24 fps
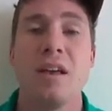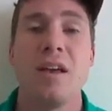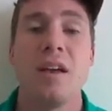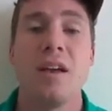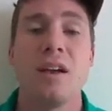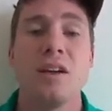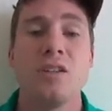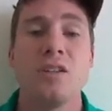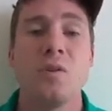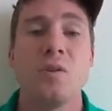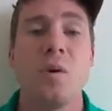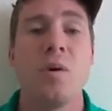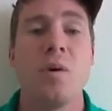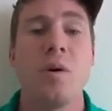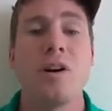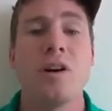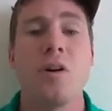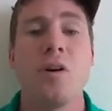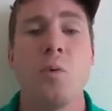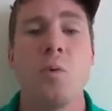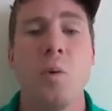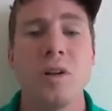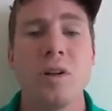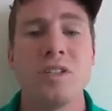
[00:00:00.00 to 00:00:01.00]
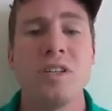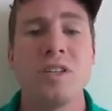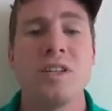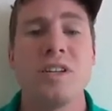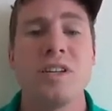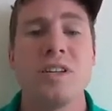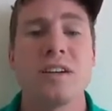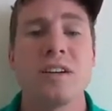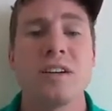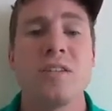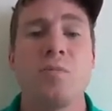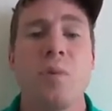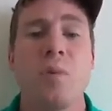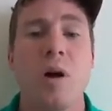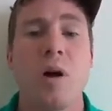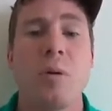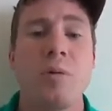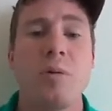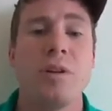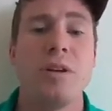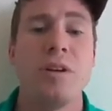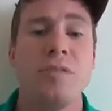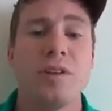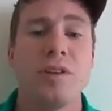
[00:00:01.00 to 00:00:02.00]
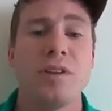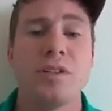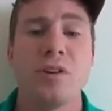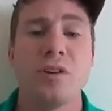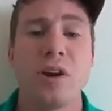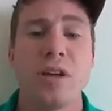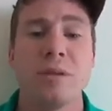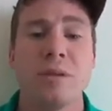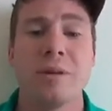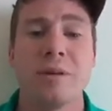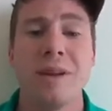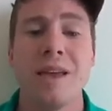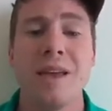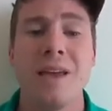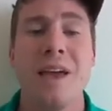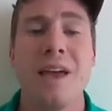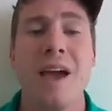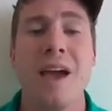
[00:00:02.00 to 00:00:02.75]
So we want to know what's the inductive probability of this argument,